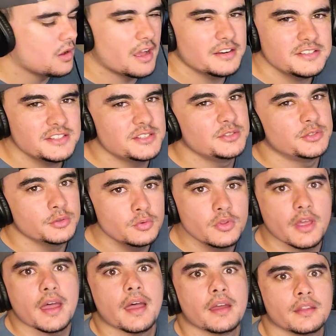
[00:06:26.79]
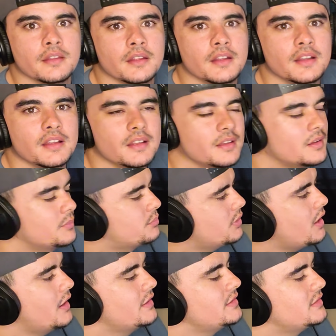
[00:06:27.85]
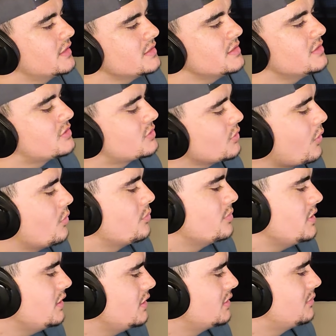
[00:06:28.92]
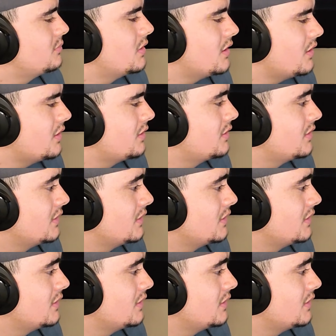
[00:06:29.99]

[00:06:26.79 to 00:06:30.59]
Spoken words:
how does he do that? Bruh, he does it so mean, bruh.